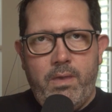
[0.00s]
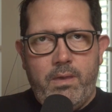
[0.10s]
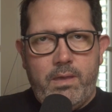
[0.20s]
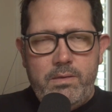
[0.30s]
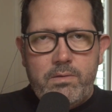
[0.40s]

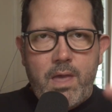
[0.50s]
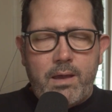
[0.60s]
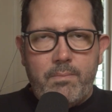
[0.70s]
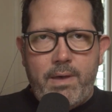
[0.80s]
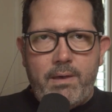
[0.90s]
Can you
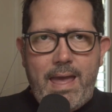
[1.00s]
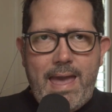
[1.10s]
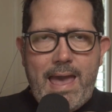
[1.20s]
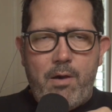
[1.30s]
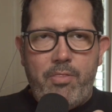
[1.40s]
talk about
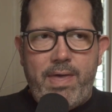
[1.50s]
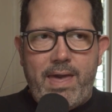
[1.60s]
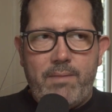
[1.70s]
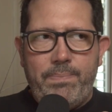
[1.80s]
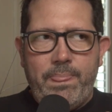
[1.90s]
how
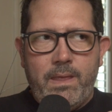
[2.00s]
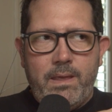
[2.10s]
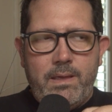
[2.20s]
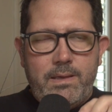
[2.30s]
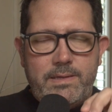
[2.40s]
that
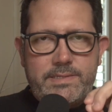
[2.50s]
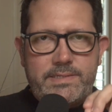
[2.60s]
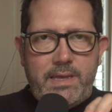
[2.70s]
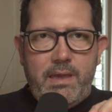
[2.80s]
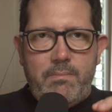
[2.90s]

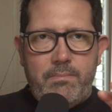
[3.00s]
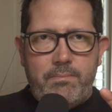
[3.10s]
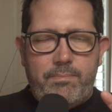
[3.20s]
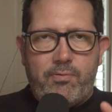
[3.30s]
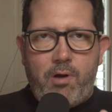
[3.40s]

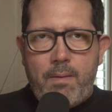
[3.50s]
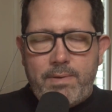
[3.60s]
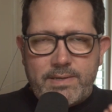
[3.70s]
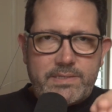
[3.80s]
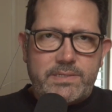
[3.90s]
same
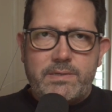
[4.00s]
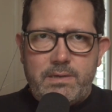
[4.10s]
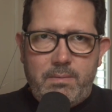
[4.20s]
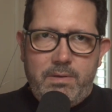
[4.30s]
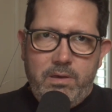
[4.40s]
promise,
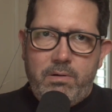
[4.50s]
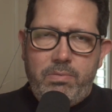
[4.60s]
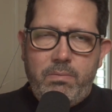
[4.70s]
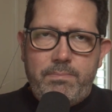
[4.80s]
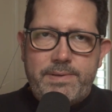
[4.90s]
I mean, you're
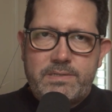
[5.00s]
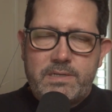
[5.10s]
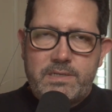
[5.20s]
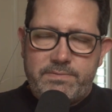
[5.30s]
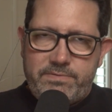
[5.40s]
in the
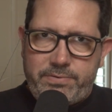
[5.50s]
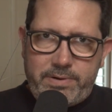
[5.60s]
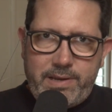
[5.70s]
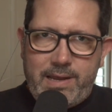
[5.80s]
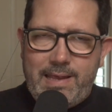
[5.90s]
business of
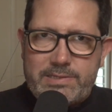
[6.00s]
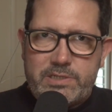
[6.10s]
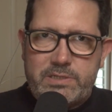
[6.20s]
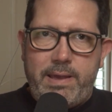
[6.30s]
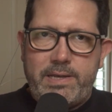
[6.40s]
creating
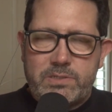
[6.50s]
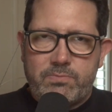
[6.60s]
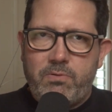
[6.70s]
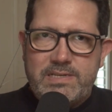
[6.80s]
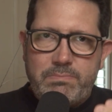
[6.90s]
space
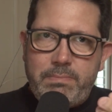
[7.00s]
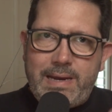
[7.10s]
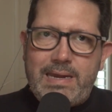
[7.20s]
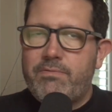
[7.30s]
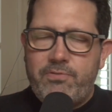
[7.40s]
for these
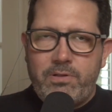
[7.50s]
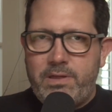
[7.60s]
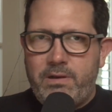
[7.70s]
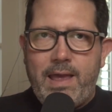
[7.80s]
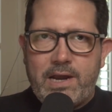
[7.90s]
meaningful
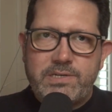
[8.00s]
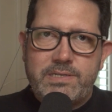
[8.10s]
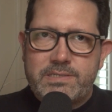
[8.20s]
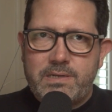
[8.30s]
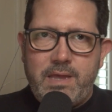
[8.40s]

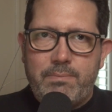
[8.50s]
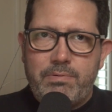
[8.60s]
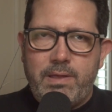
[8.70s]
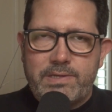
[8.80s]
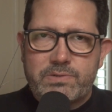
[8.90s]
interactions to take
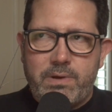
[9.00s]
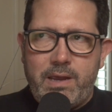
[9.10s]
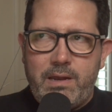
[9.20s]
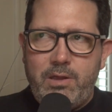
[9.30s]
place, right?